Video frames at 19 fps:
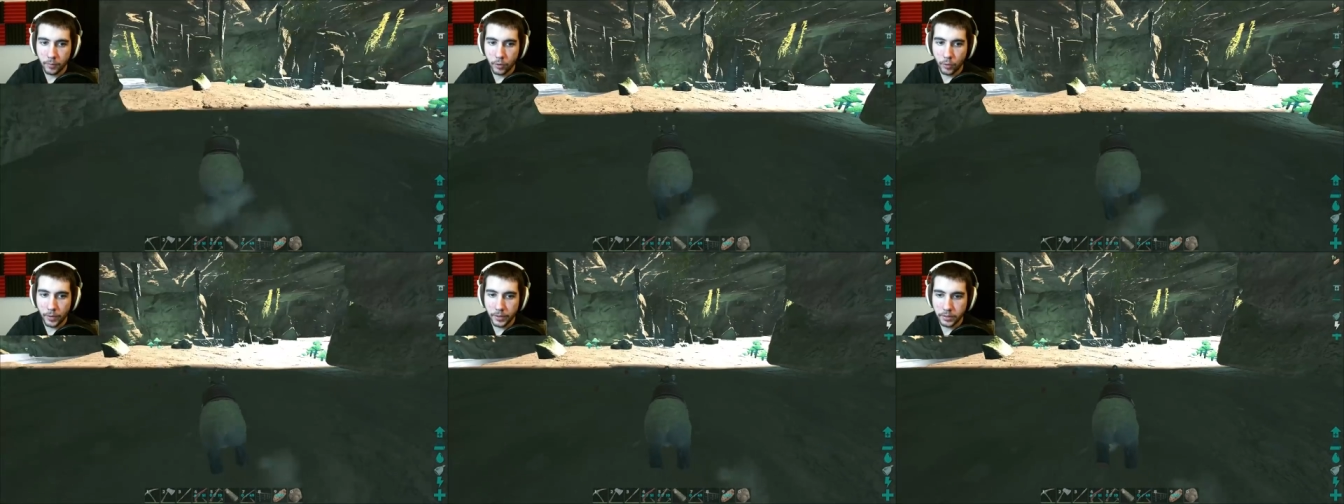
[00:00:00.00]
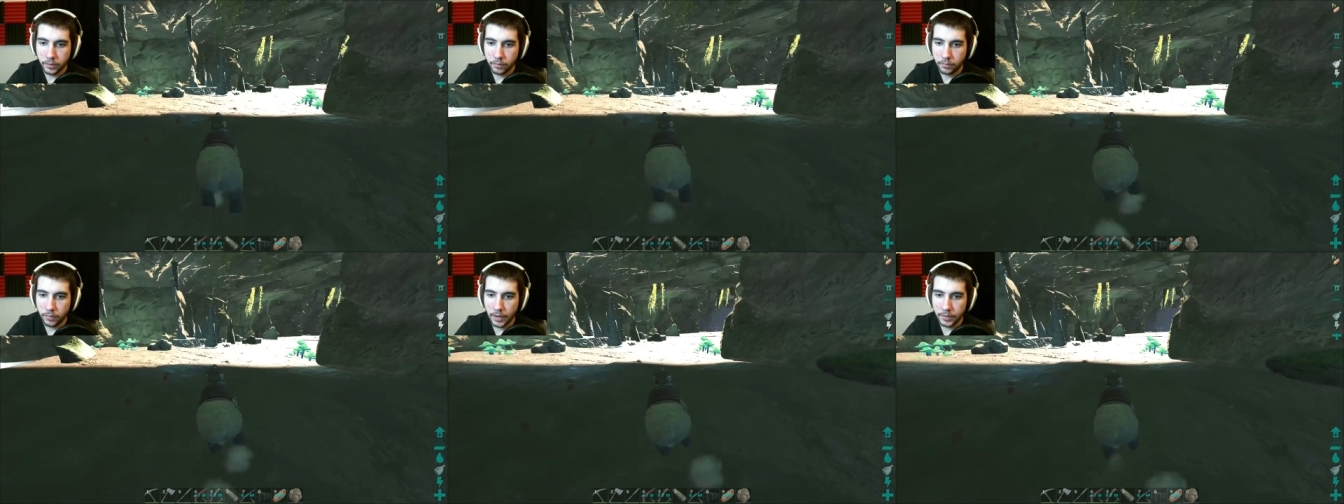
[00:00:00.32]
Going
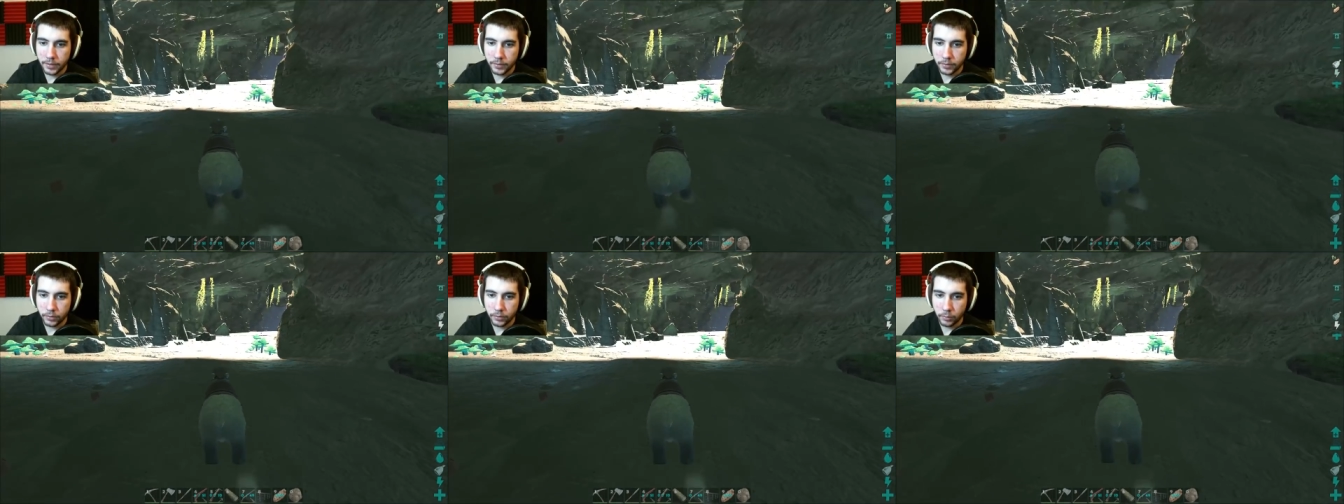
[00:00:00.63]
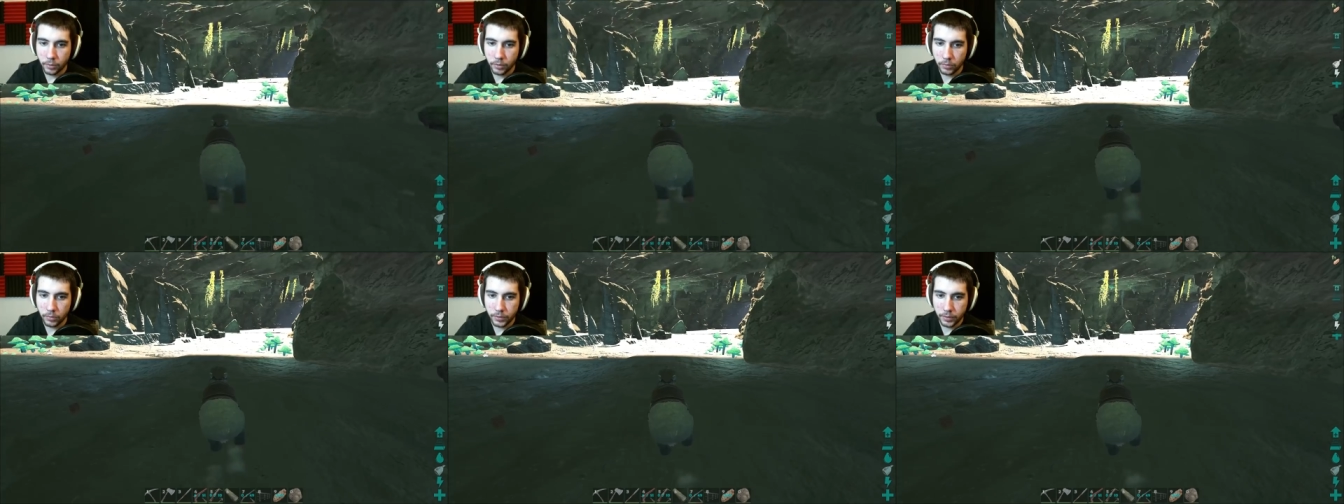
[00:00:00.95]
to the right. So
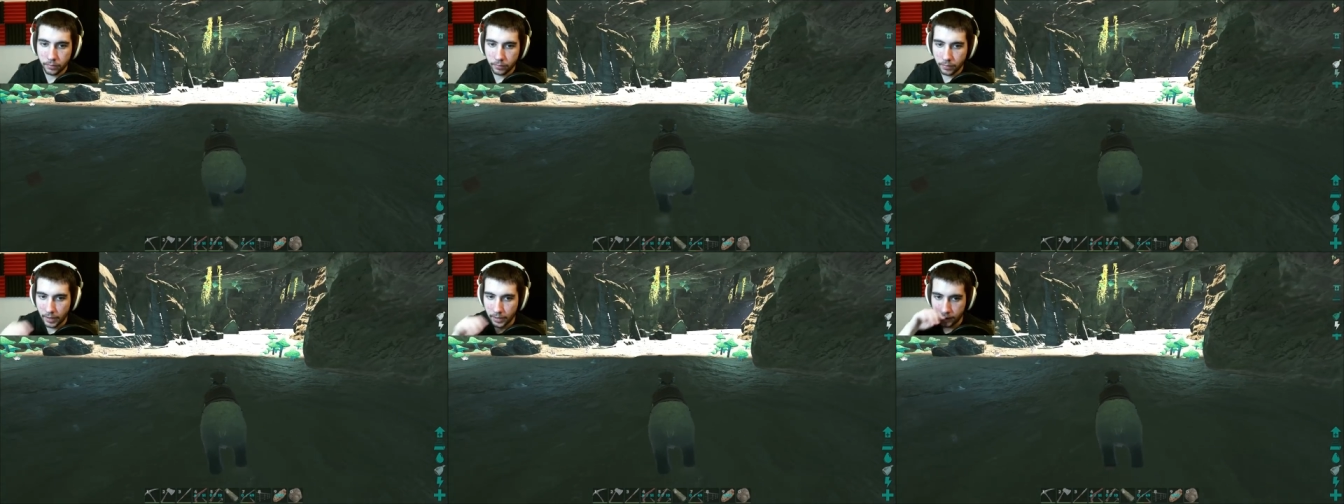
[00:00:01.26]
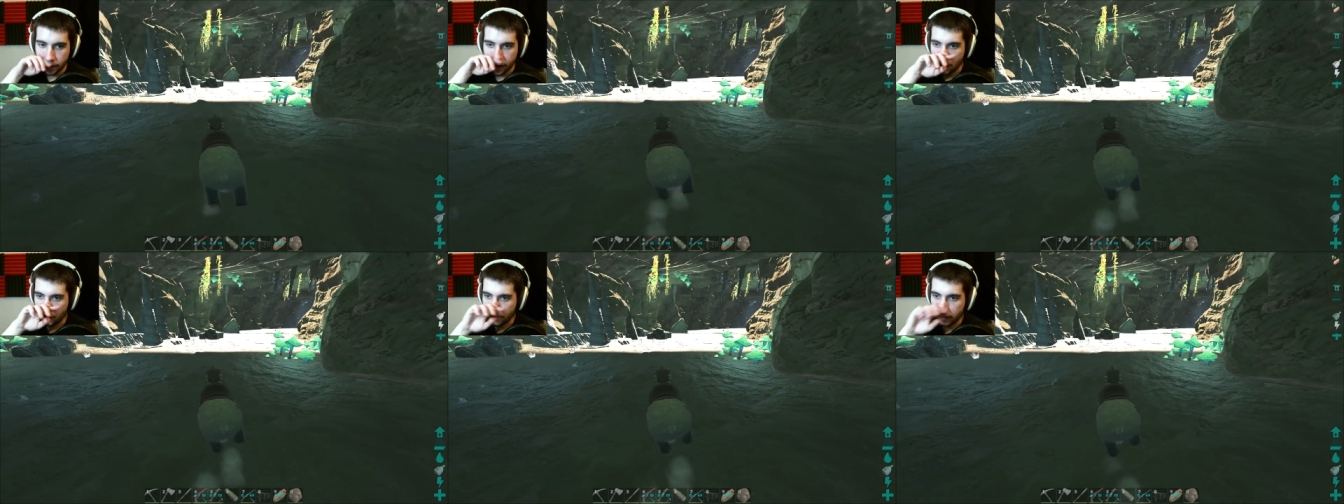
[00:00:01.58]
we'll go to the right
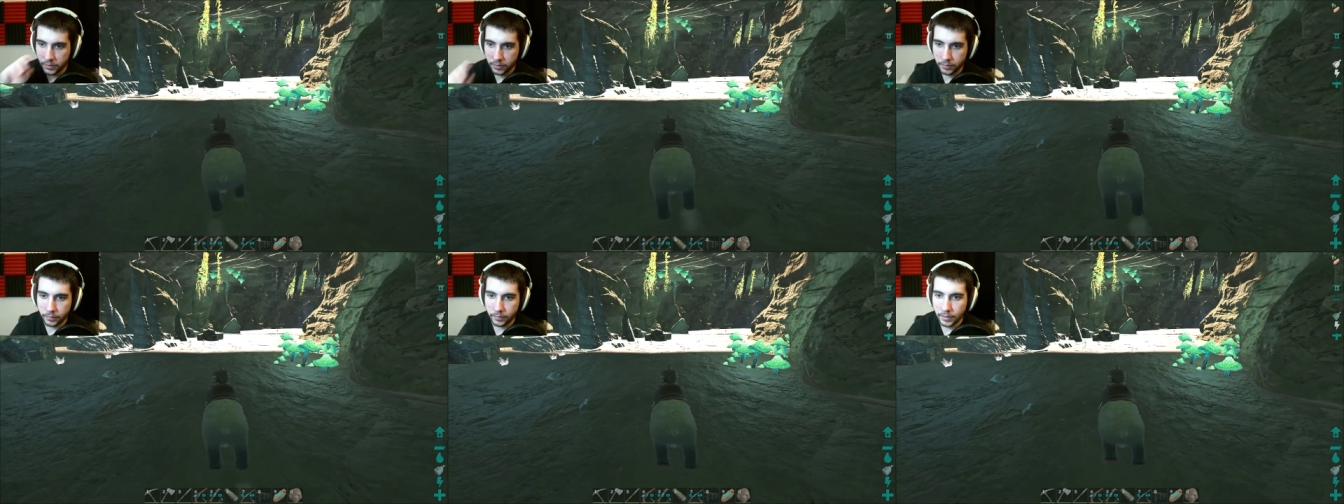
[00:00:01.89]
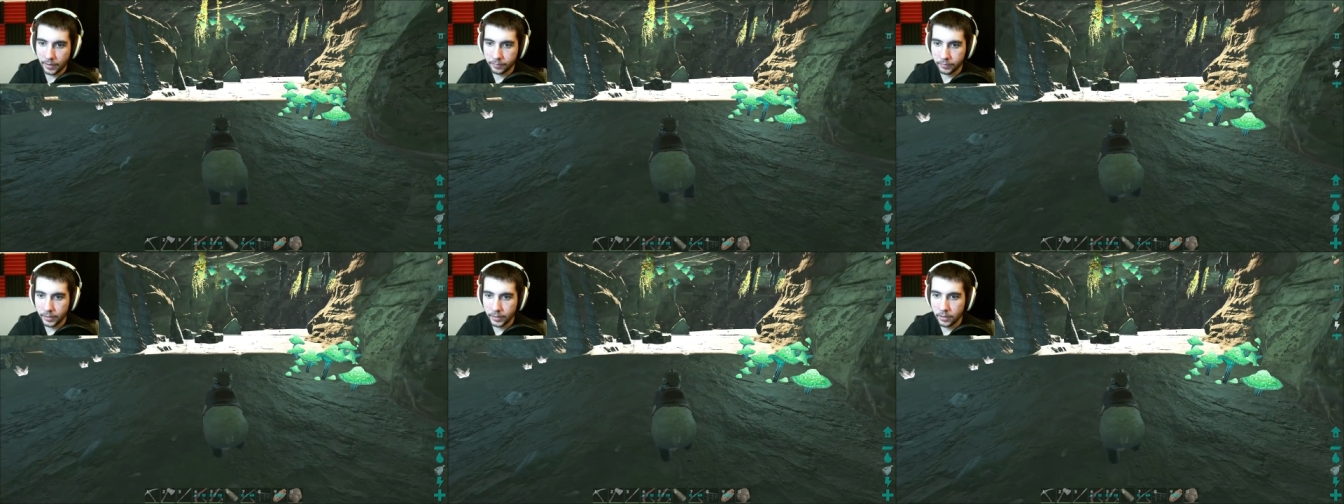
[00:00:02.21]
now and then to the
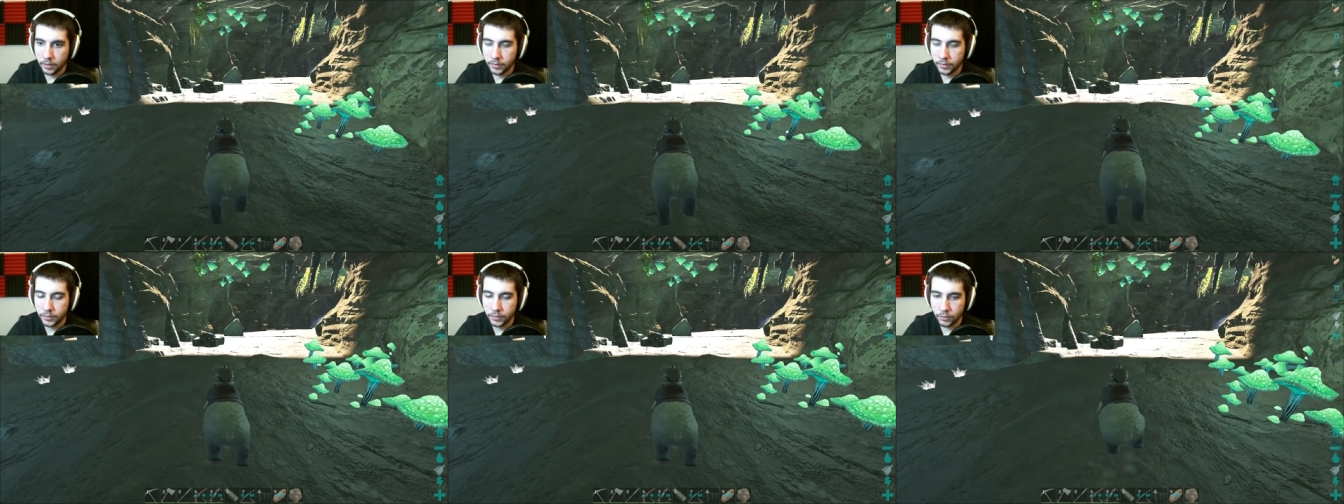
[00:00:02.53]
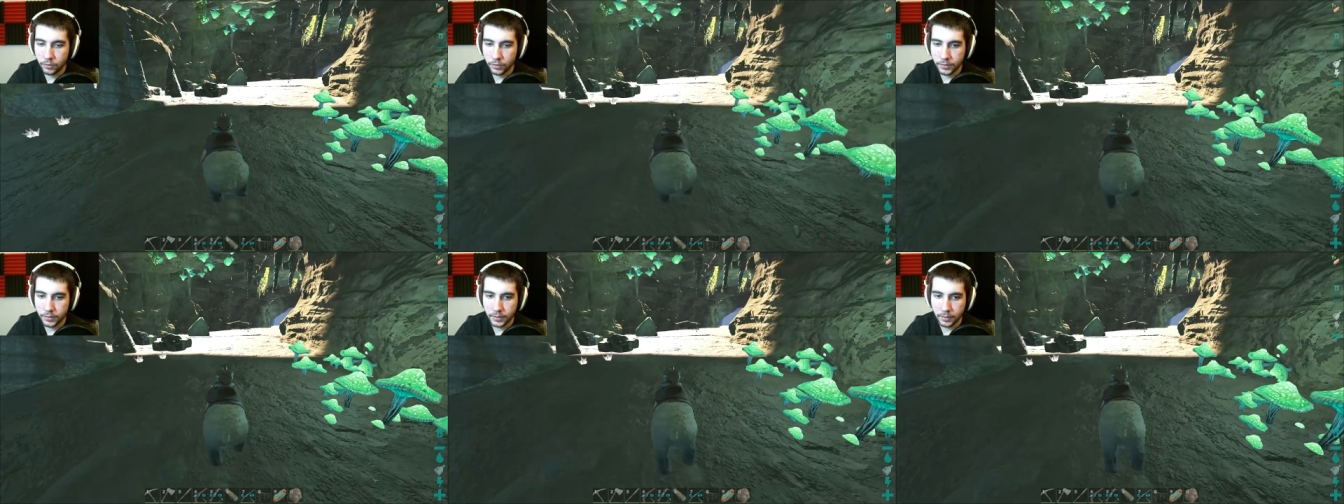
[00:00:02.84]
left later. So
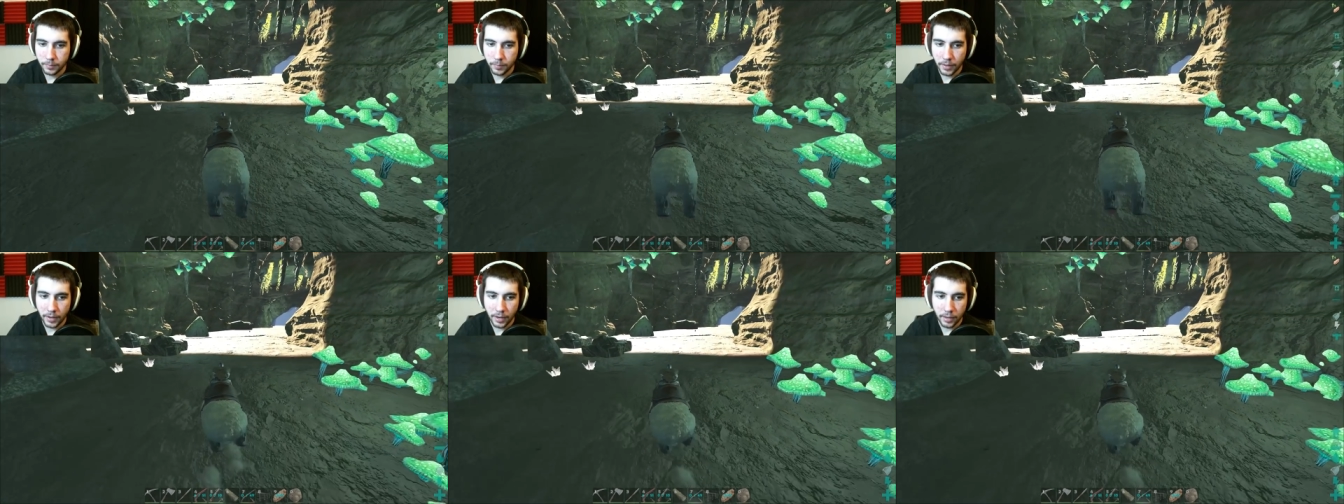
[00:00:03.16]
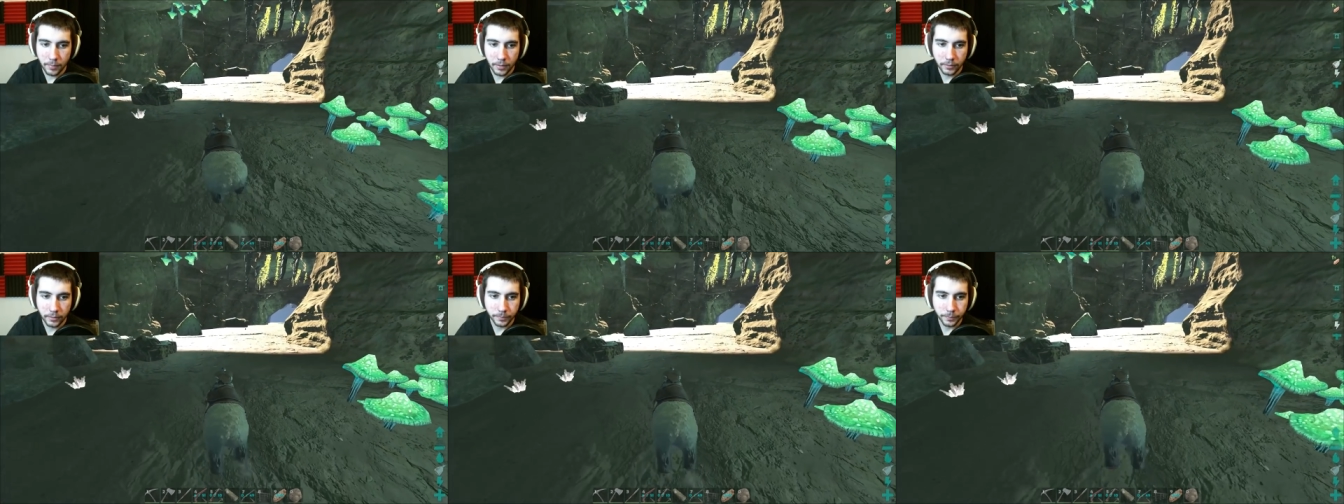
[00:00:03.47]
you just stick
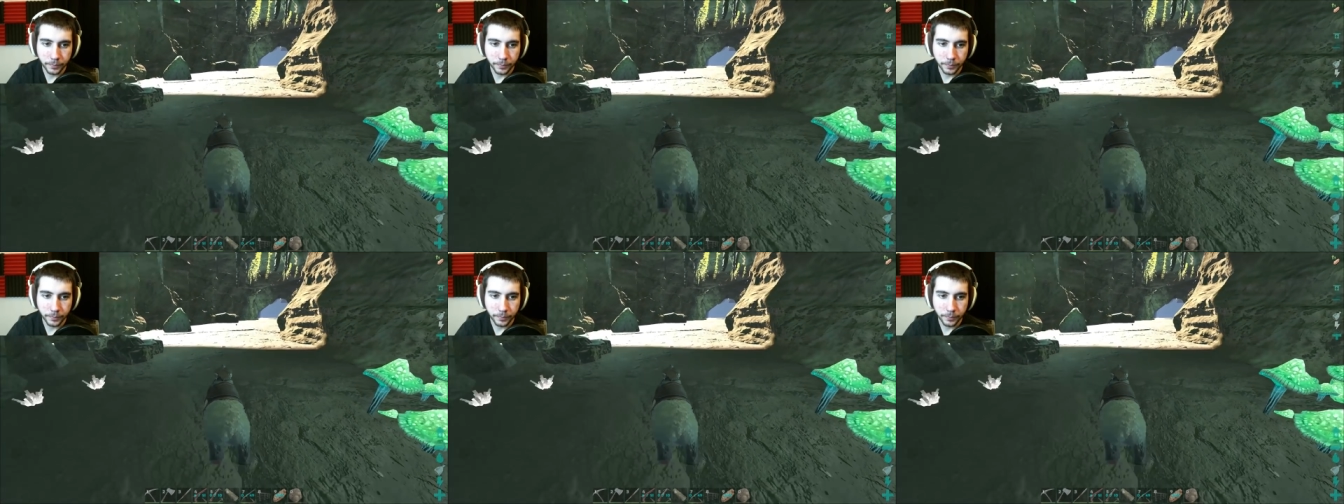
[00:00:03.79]
behind me.